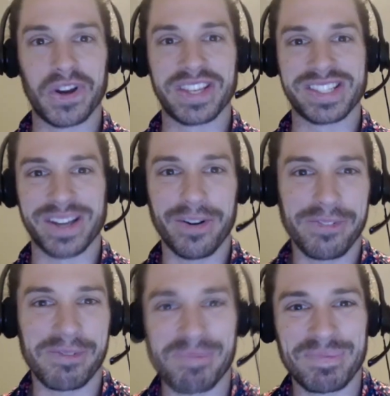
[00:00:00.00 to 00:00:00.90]

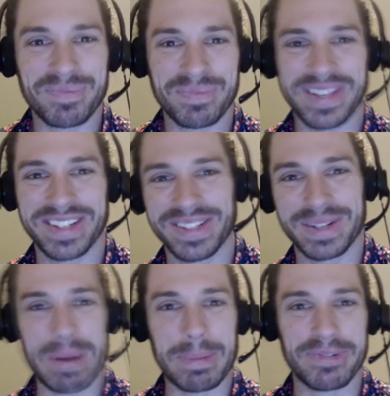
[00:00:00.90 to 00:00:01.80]
yourself. And a lot
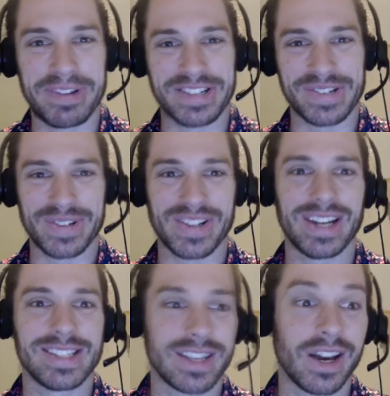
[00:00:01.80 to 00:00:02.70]
of my professional
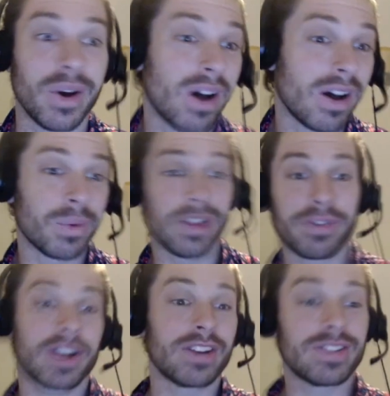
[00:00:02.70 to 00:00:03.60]
clients go, oh, well, if
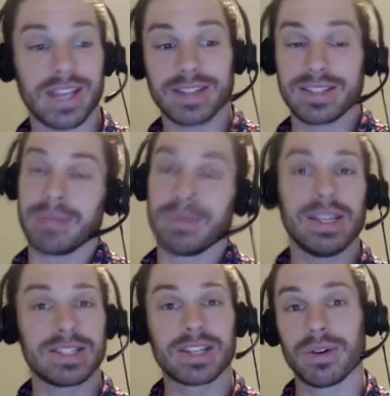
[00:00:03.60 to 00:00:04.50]
I don't text him,
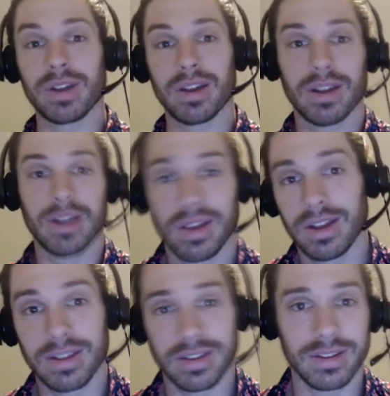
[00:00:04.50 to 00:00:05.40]
he's going to
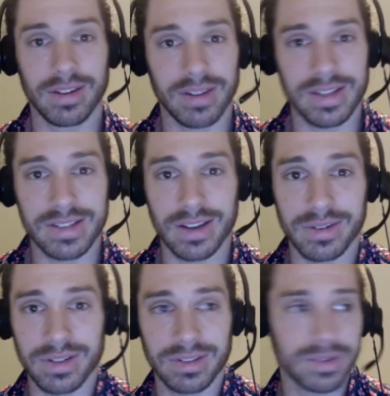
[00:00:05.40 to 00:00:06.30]

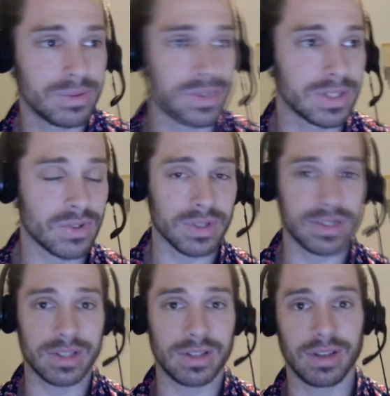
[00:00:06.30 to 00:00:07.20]
lose
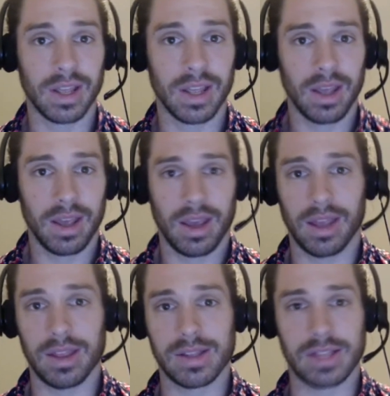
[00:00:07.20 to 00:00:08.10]
interest. And
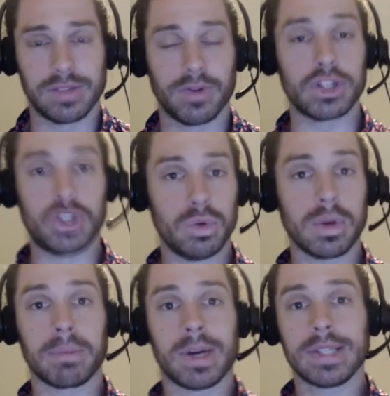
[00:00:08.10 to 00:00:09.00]
that's a very
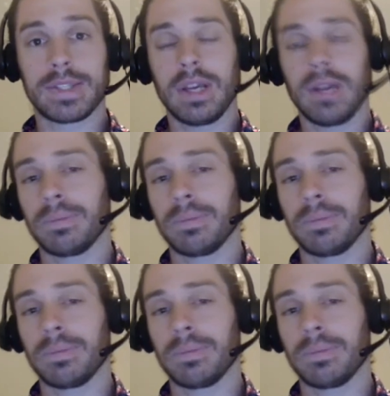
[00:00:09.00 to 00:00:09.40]
doing mindset.